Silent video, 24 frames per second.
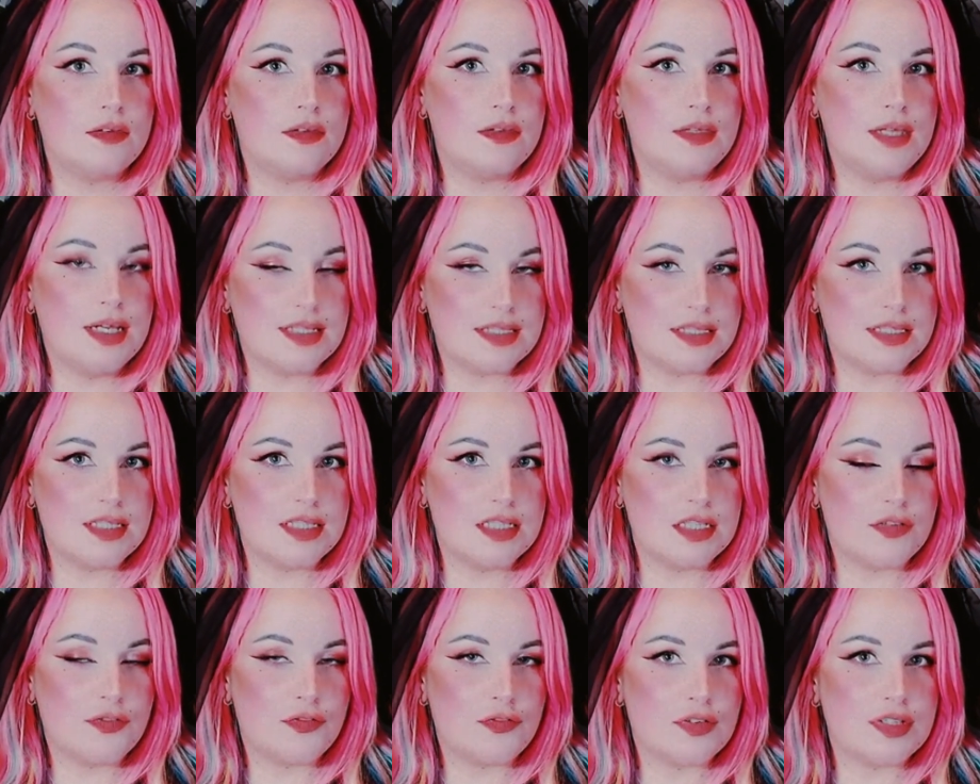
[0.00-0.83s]
That's the
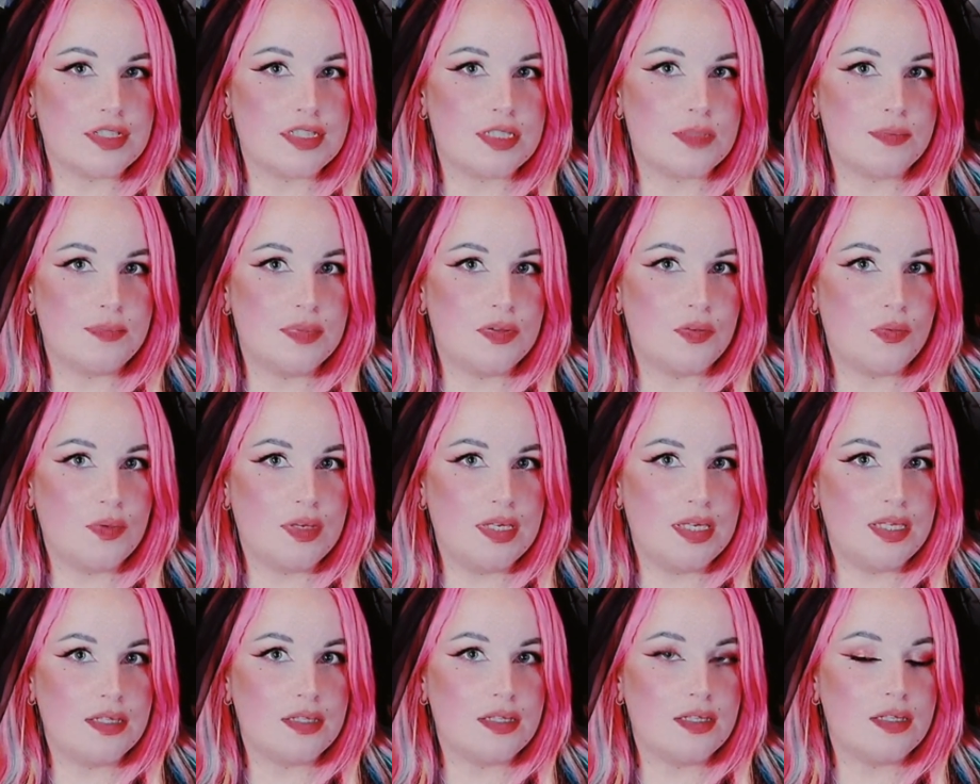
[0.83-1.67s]
difference
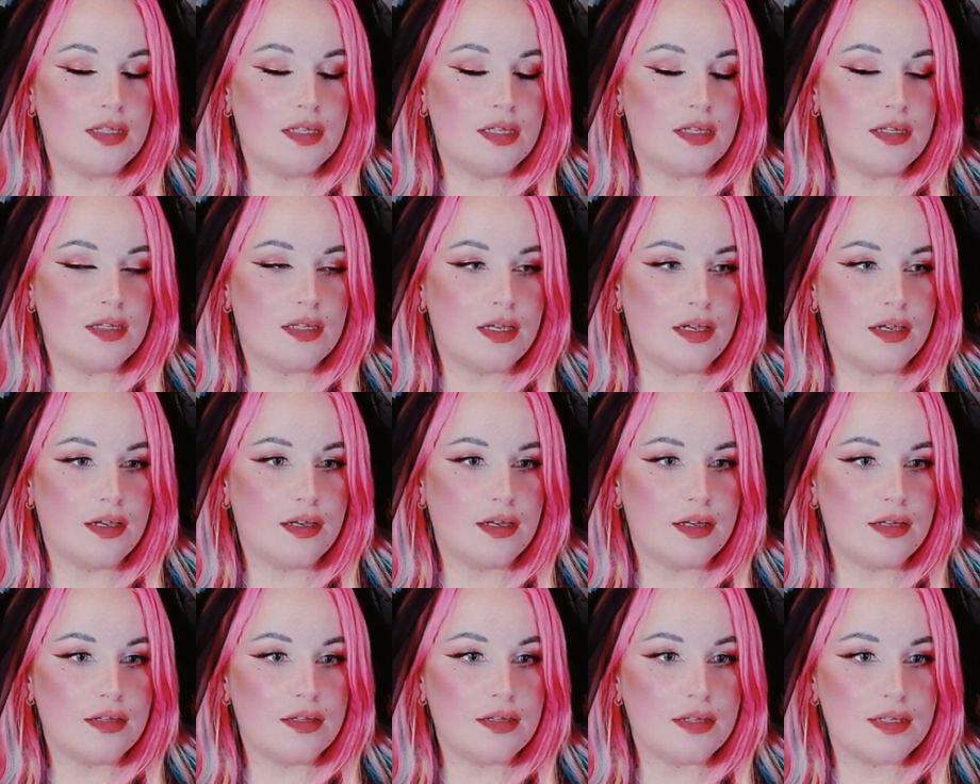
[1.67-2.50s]
between
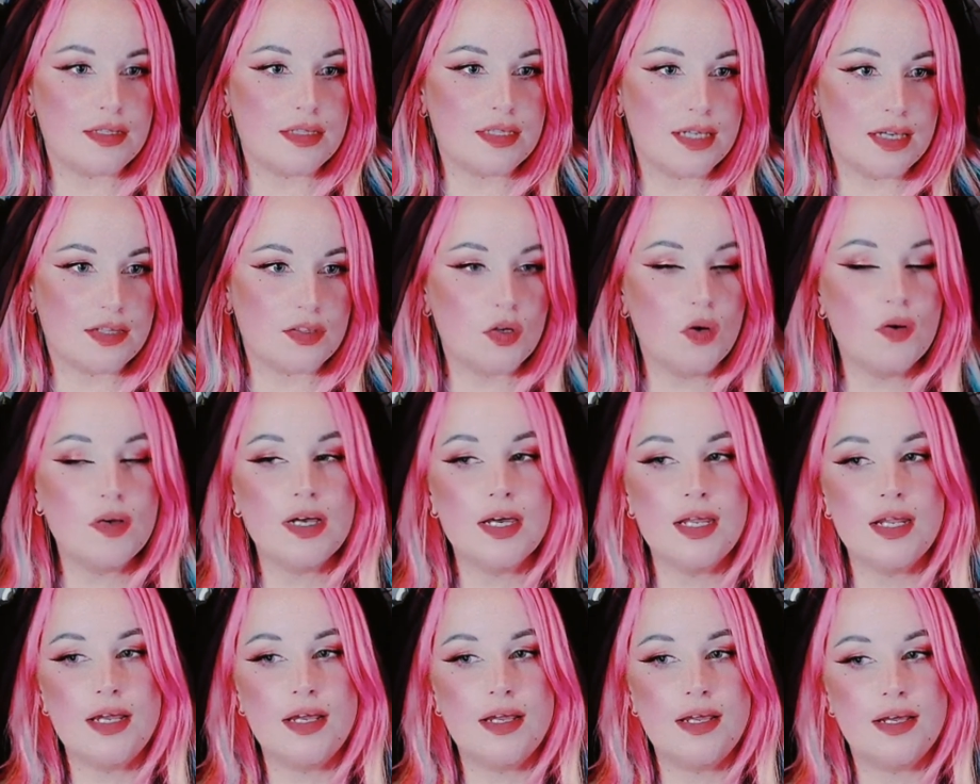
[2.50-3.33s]
the
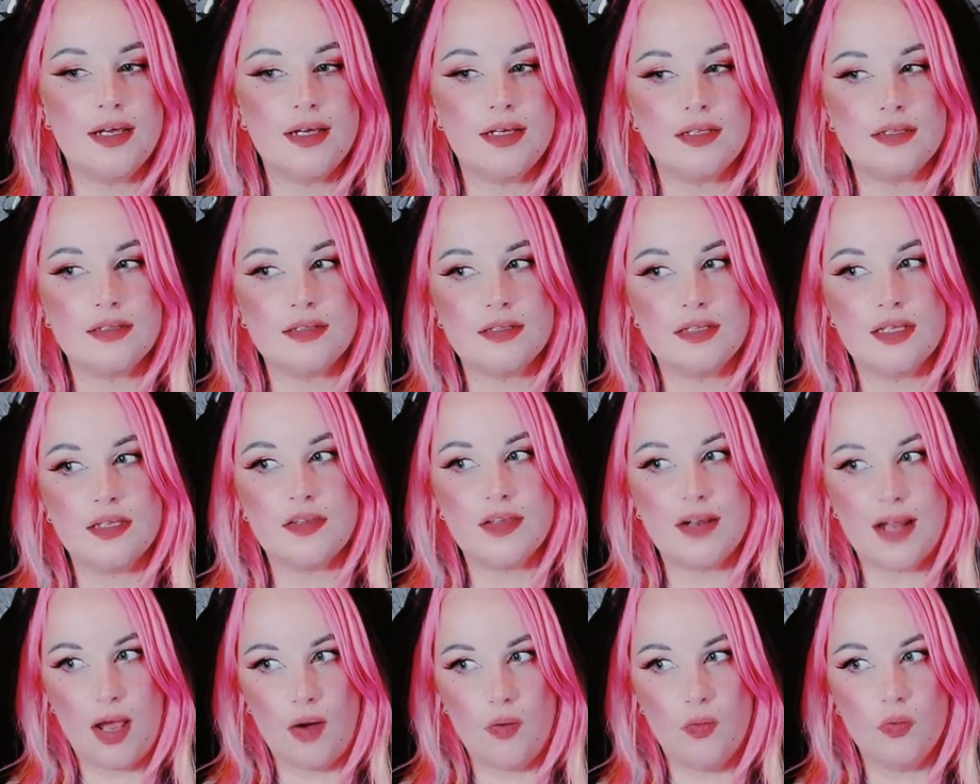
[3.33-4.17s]
gengångare and the
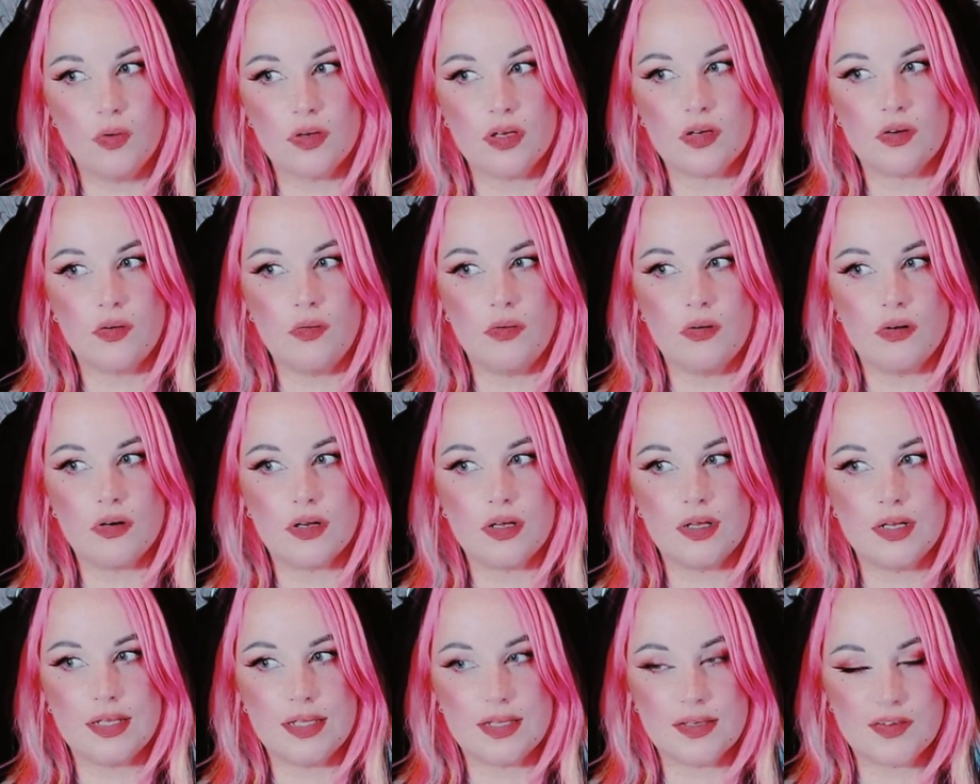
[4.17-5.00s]
draug, or
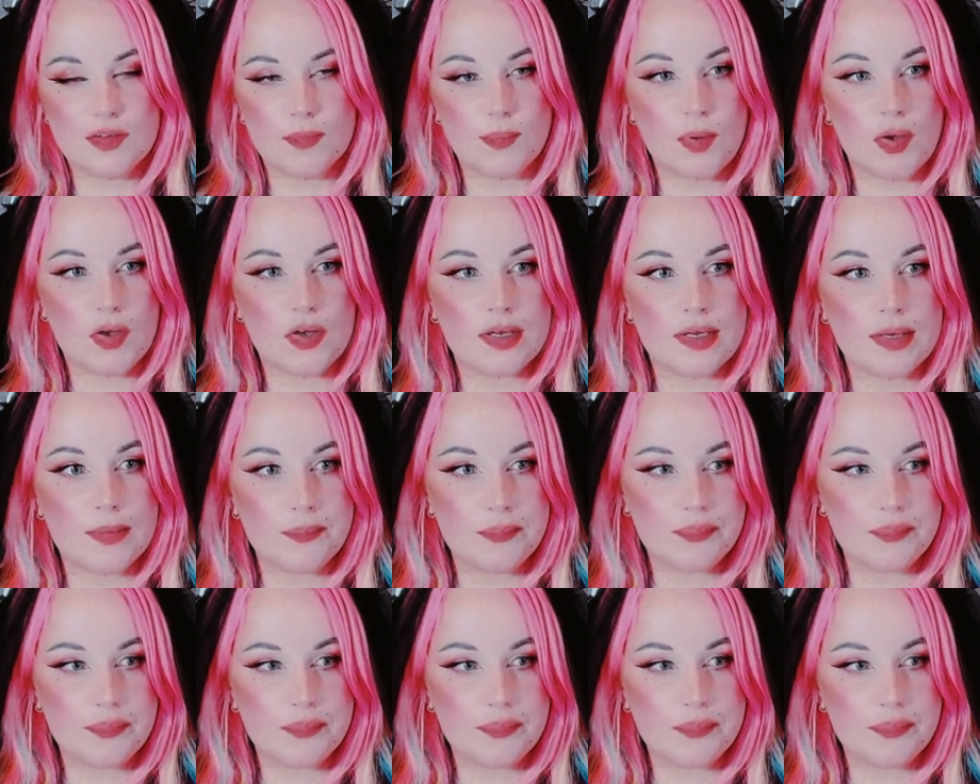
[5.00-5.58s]
likspöke.